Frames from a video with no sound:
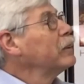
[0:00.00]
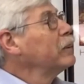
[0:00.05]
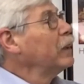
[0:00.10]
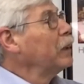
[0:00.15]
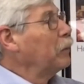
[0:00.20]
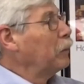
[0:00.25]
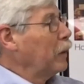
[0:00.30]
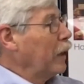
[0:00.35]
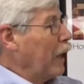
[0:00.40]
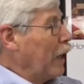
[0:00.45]

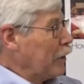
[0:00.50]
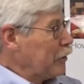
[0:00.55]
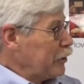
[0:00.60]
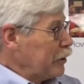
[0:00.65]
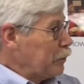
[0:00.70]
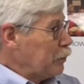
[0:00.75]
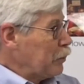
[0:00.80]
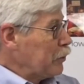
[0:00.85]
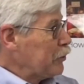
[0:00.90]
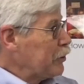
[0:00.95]
And we
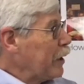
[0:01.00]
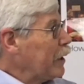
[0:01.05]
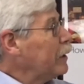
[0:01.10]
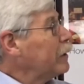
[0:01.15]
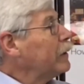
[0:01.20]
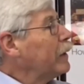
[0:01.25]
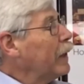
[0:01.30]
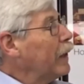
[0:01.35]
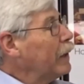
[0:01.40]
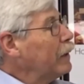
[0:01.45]
actually
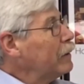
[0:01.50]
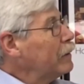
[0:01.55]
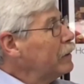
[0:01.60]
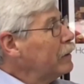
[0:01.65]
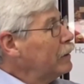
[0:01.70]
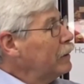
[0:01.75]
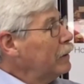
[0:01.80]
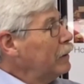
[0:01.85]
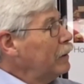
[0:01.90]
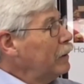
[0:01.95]
presented that
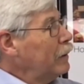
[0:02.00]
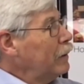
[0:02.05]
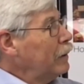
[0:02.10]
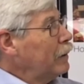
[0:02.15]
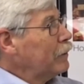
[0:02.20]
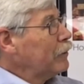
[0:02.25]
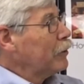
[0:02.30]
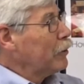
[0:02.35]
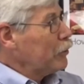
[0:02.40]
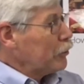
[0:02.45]

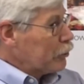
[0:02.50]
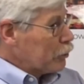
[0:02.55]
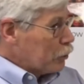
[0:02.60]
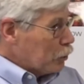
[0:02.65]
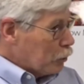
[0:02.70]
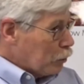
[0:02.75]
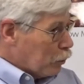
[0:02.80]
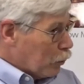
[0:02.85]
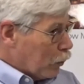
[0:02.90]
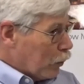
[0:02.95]
to the
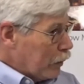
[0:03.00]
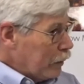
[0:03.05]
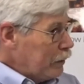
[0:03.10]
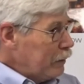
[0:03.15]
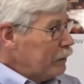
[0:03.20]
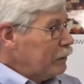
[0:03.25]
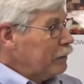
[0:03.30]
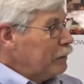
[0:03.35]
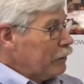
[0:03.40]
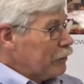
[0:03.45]
school board.
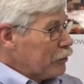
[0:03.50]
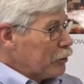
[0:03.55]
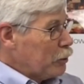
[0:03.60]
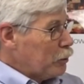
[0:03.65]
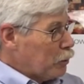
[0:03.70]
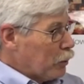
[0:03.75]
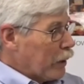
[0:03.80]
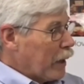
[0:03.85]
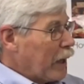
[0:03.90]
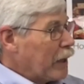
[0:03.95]
The
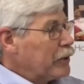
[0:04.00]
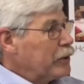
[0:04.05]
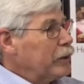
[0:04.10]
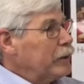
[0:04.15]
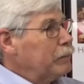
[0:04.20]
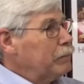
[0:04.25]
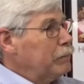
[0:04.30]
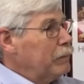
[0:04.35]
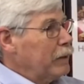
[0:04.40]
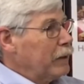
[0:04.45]
school board
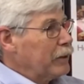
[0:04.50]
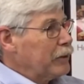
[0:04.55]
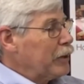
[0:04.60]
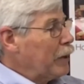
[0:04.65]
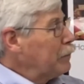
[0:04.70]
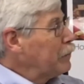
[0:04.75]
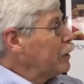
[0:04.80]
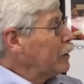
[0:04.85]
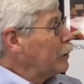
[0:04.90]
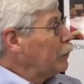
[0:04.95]
actually
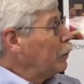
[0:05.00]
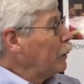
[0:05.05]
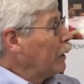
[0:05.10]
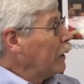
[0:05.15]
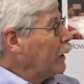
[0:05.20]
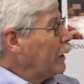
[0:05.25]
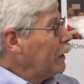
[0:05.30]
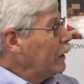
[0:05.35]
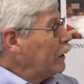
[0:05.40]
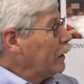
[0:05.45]
accepted the
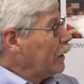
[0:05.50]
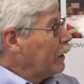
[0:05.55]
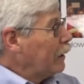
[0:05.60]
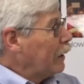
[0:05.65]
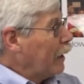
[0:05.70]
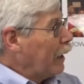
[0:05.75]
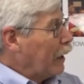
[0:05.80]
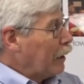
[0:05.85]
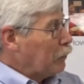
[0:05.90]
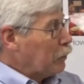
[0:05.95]
plan,
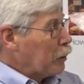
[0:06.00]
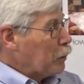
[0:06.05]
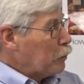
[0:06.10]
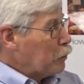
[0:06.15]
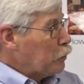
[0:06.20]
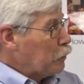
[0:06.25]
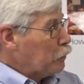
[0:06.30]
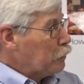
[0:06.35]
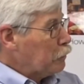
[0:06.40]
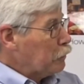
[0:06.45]
and we
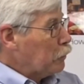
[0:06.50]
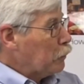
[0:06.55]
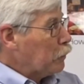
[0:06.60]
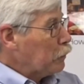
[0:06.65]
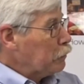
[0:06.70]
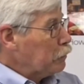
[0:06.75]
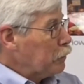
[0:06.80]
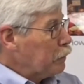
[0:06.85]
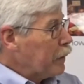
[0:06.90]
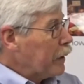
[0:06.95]
moved
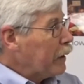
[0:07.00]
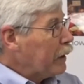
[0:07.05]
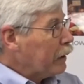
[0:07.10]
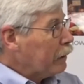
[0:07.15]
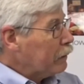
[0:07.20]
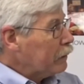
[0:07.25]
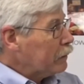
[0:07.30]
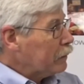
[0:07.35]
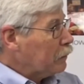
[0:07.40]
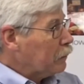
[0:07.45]
forward from
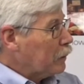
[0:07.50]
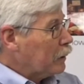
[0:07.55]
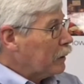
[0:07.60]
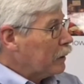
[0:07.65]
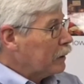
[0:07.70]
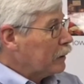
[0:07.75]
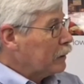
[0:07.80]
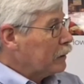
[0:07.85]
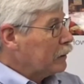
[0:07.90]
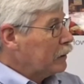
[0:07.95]
there. And one
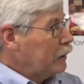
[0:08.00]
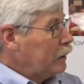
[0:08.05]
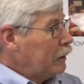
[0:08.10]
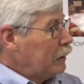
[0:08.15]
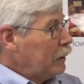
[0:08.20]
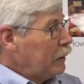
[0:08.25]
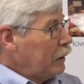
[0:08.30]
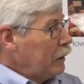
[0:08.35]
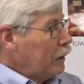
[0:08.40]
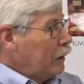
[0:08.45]

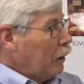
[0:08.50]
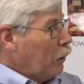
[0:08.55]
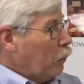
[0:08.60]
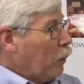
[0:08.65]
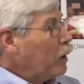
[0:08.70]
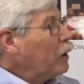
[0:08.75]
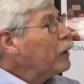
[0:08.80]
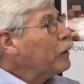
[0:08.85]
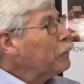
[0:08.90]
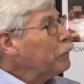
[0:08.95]

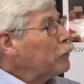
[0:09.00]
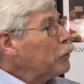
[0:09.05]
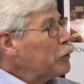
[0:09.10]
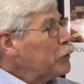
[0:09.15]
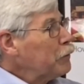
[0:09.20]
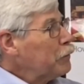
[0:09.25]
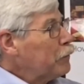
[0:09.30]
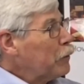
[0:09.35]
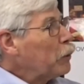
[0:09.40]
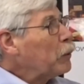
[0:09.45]
of the
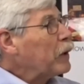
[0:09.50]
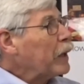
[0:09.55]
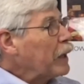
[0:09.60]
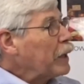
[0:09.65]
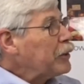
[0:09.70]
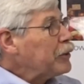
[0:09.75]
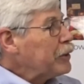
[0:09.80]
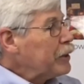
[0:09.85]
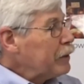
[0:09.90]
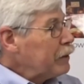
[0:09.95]
first few
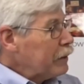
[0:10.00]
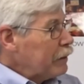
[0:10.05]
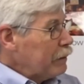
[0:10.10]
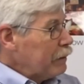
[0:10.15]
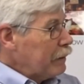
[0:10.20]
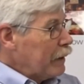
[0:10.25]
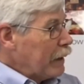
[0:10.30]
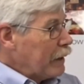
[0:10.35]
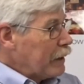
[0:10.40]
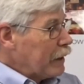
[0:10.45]
things that
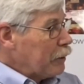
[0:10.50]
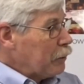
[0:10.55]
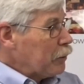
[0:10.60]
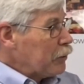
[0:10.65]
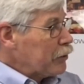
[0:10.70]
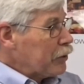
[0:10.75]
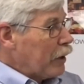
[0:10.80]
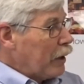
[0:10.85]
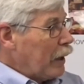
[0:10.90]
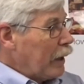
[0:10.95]
they did
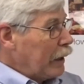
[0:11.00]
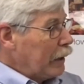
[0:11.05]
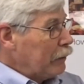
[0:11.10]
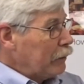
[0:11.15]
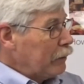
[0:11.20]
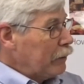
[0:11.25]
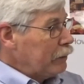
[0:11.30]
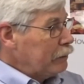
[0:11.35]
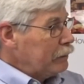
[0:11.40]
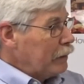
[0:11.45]
was to
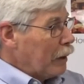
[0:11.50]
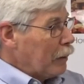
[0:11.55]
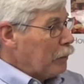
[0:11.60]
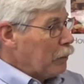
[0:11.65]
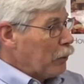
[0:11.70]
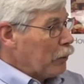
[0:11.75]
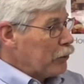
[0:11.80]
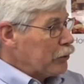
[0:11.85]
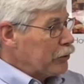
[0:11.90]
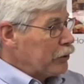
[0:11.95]
hire
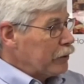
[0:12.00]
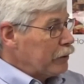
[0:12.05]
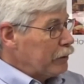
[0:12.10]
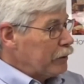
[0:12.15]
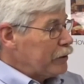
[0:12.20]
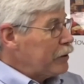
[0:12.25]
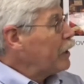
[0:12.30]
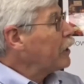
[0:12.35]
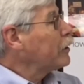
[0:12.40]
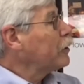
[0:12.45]

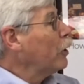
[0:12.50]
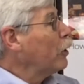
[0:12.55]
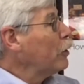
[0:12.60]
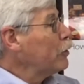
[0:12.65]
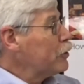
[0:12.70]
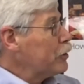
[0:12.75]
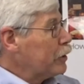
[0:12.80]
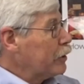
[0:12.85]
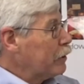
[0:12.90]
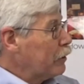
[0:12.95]
a
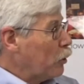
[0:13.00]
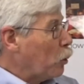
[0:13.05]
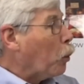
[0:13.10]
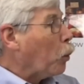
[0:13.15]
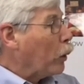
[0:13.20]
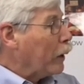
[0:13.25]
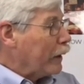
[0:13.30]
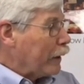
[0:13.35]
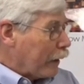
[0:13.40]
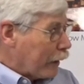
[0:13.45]
technology
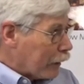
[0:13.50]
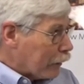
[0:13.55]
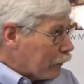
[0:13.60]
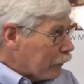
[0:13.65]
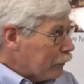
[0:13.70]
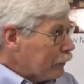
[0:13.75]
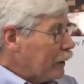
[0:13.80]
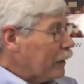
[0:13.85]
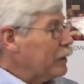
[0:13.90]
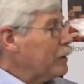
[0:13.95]

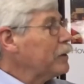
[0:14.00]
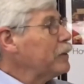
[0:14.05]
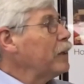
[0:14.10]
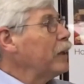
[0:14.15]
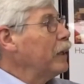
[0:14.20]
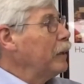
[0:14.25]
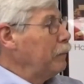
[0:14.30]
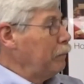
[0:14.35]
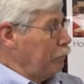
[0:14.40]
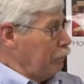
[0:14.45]
coordinator at the
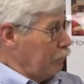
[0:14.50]
time.